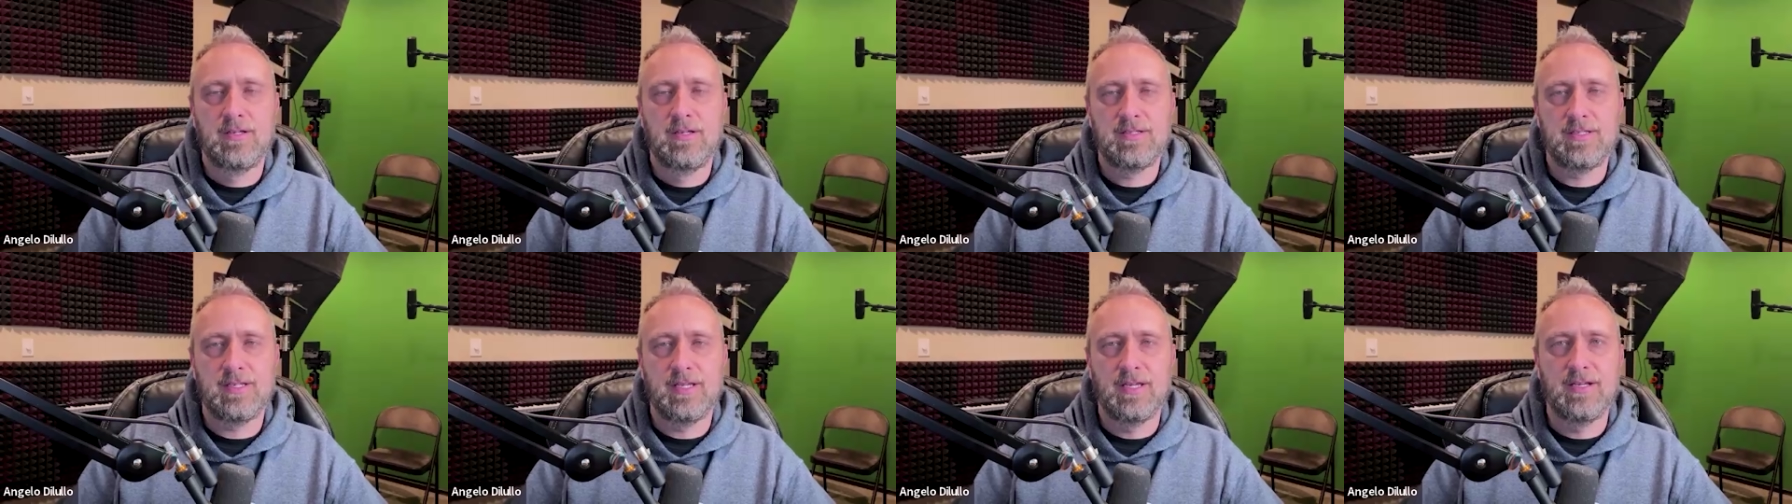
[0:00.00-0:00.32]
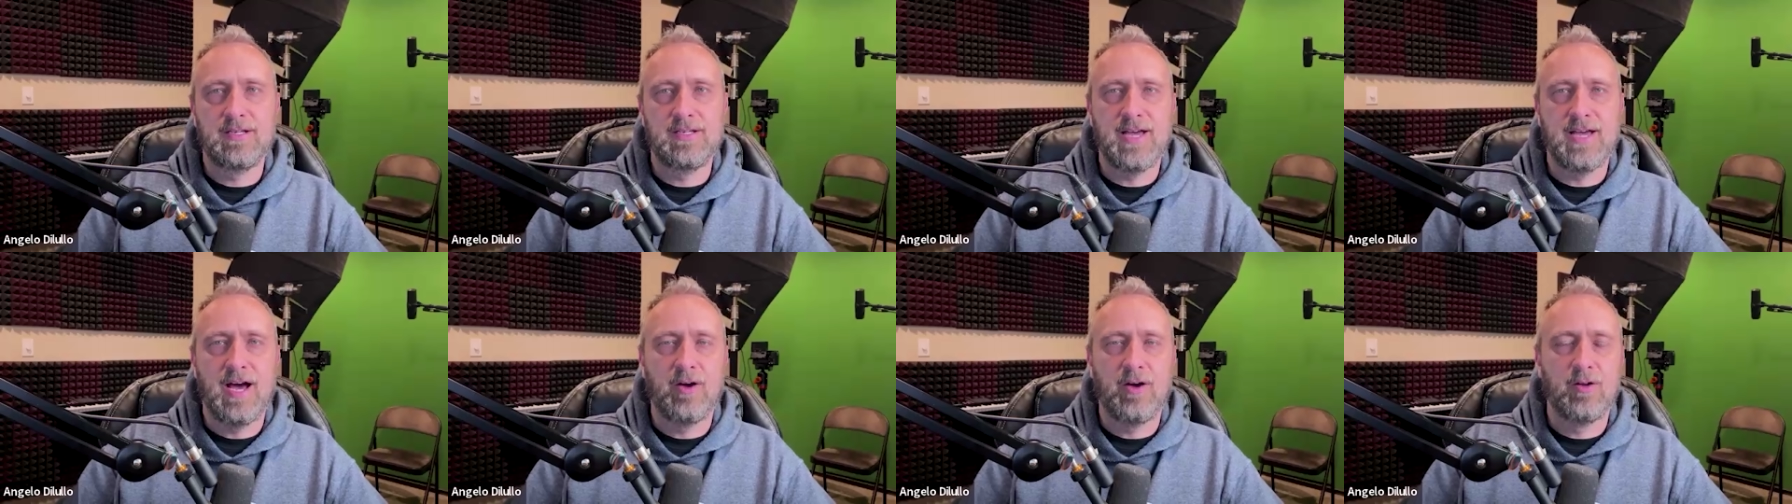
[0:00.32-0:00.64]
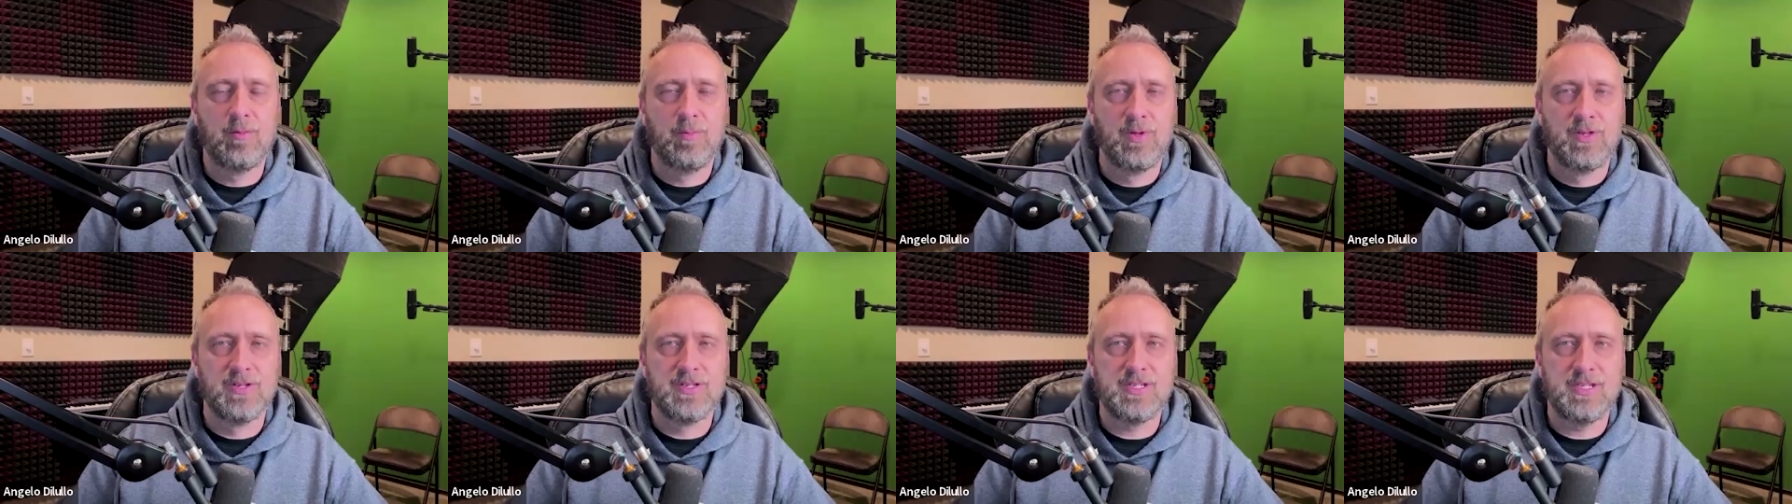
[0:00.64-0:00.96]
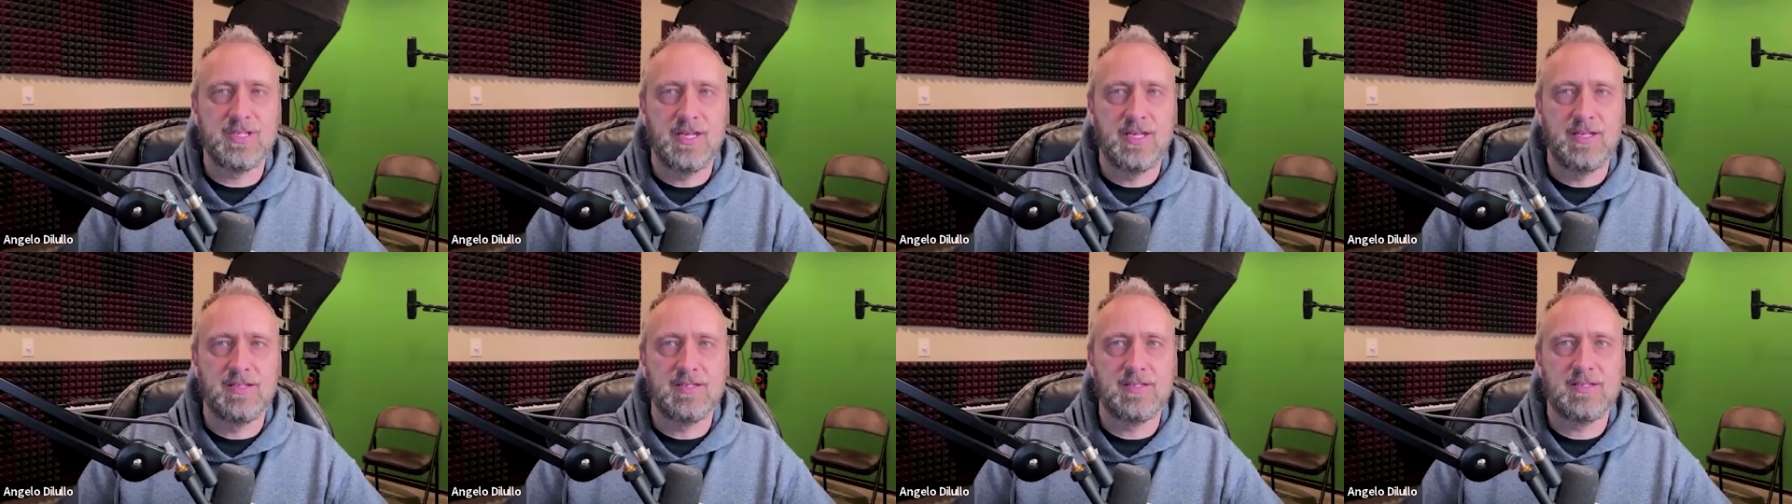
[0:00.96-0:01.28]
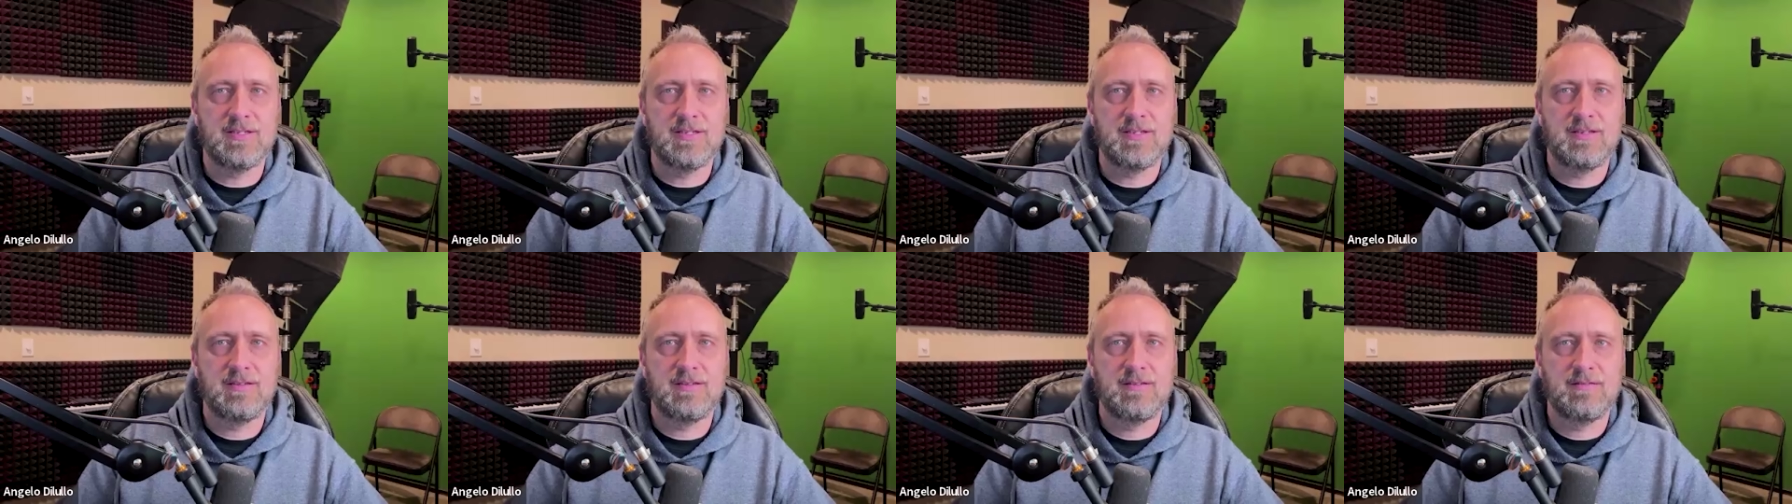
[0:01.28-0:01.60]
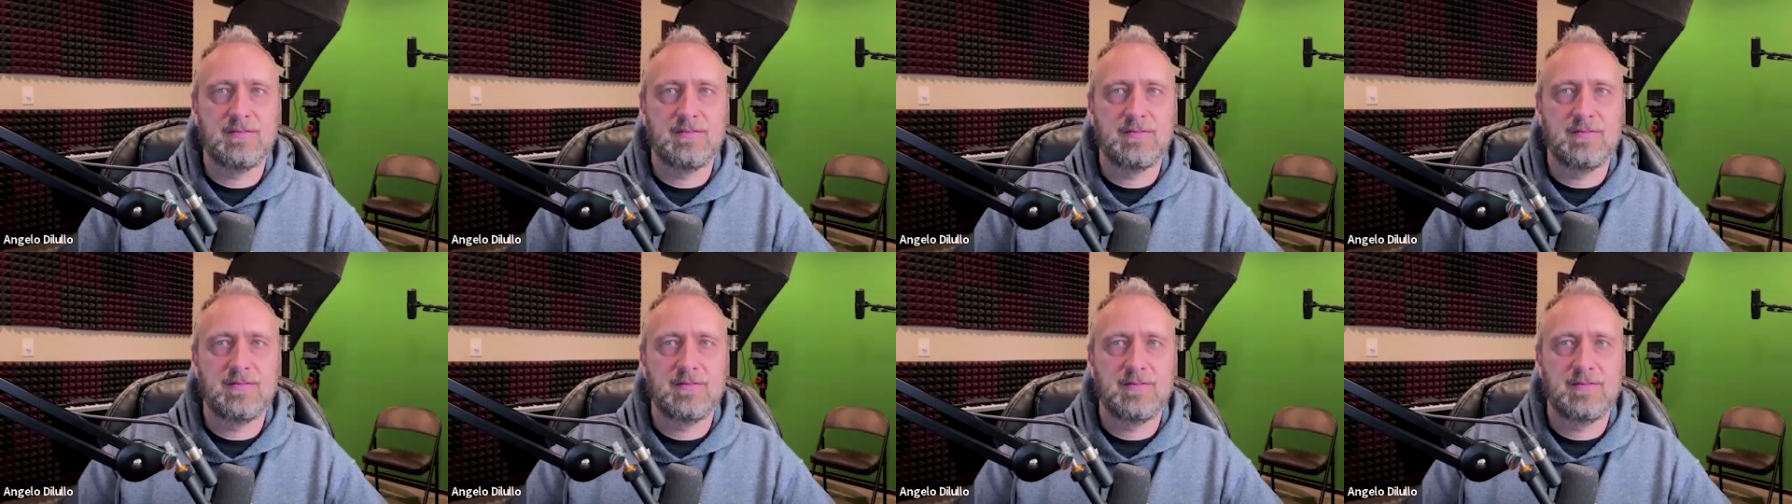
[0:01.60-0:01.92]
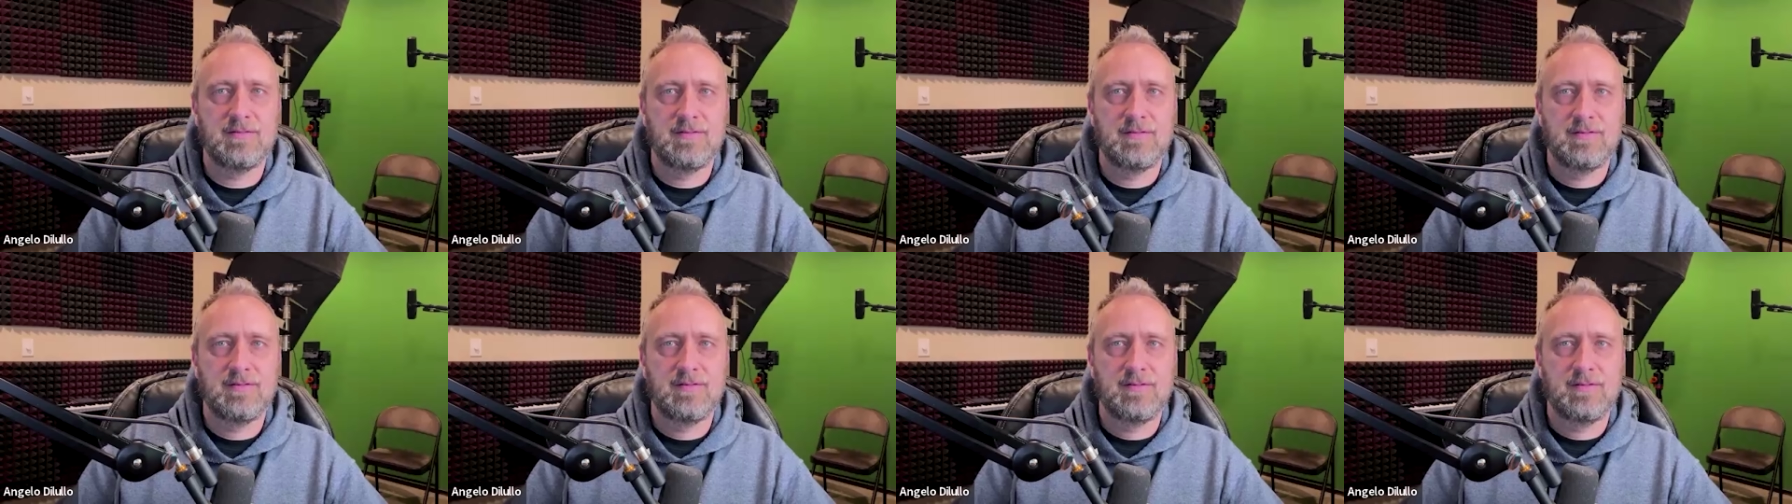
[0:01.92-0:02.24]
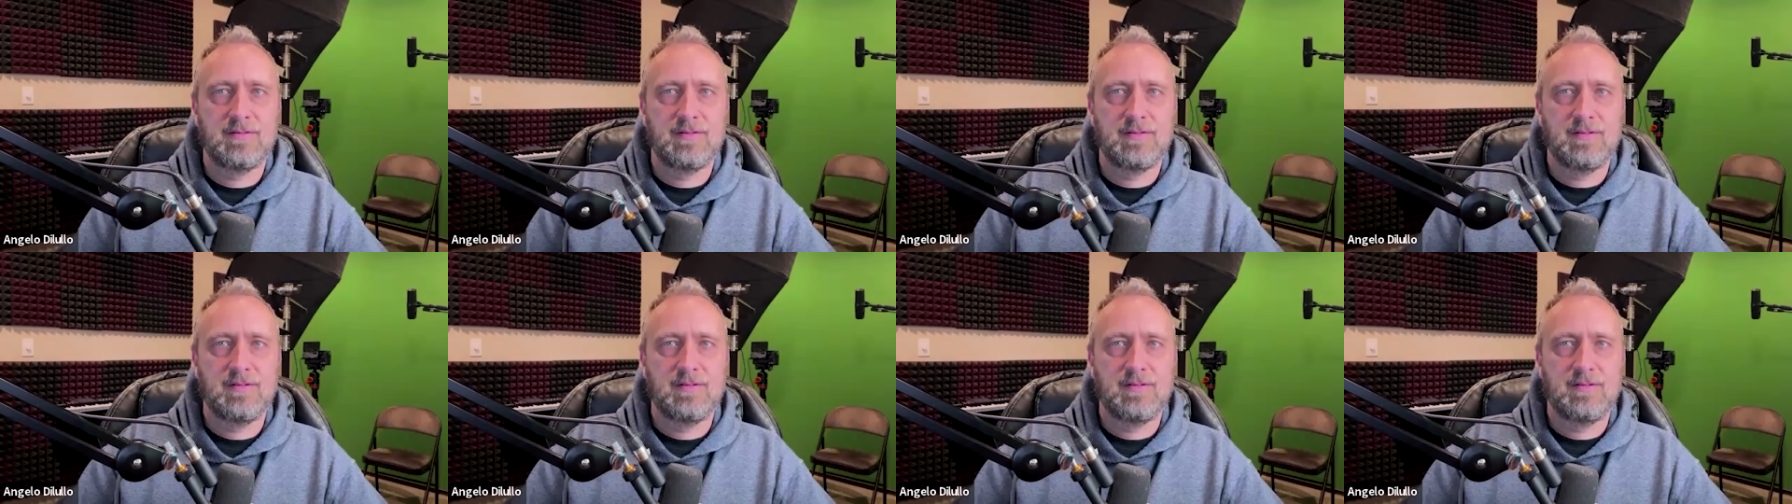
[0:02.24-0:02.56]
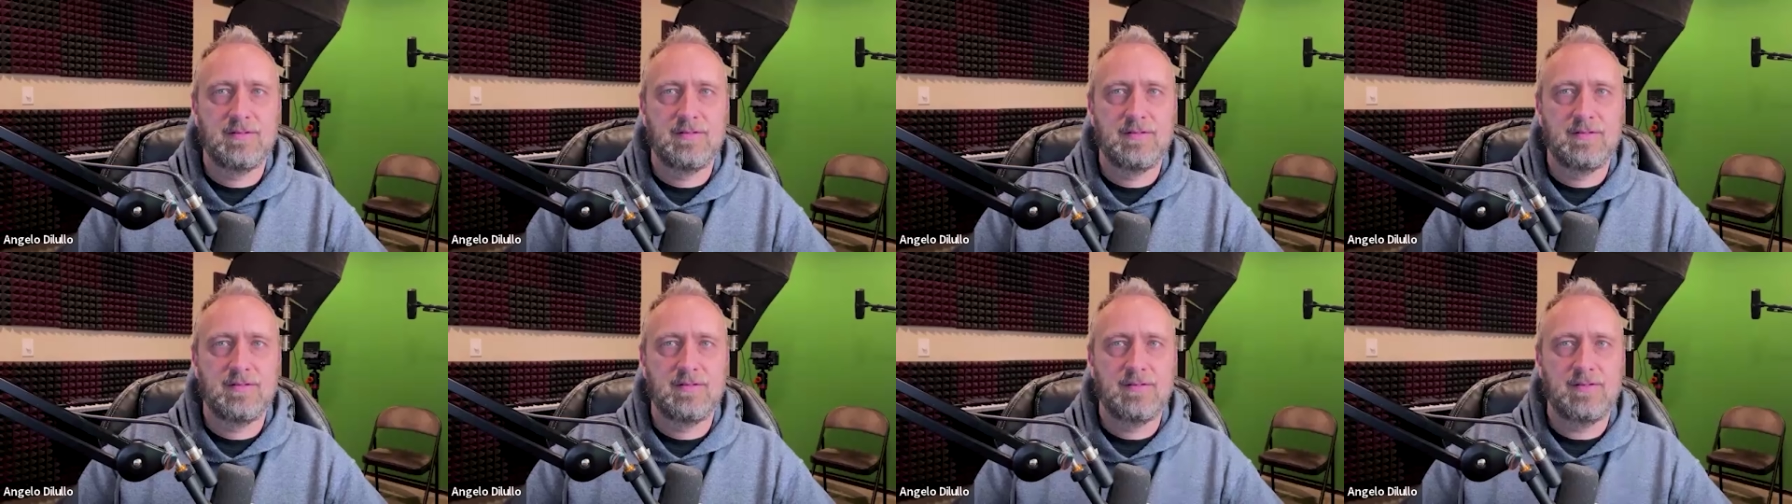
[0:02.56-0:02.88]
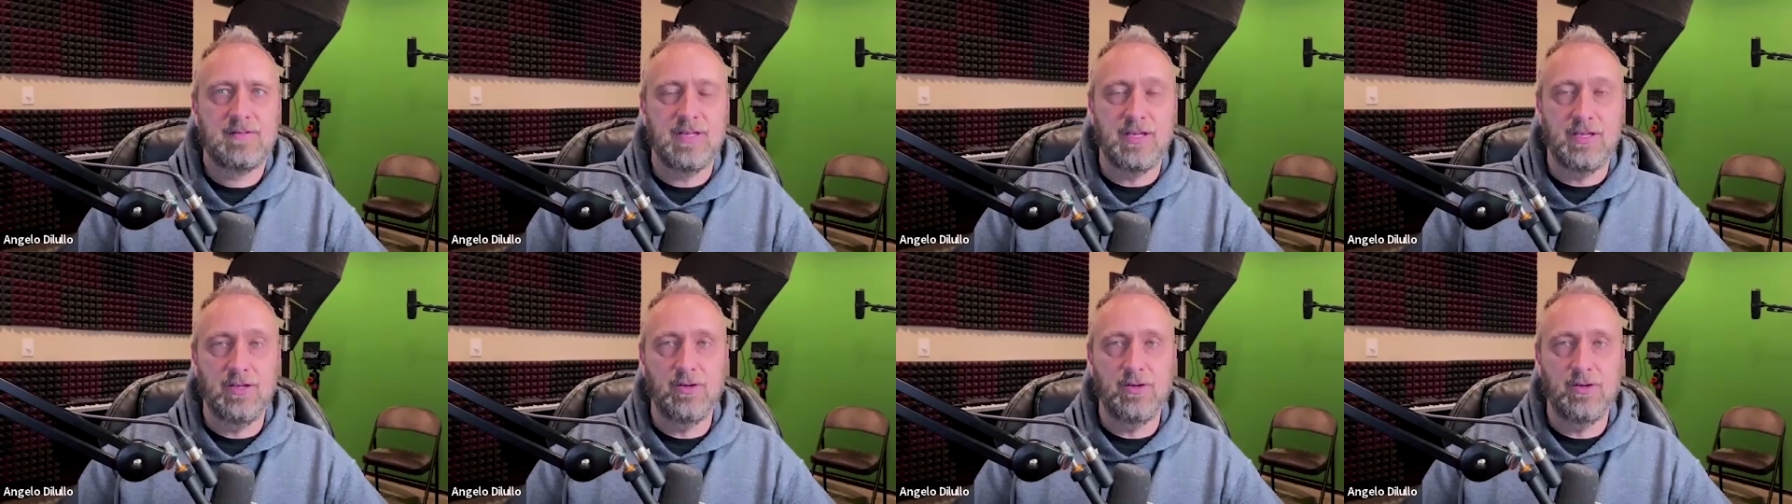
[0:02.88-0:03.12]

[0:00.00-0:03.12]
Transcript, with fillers: It's the undoubtable sense that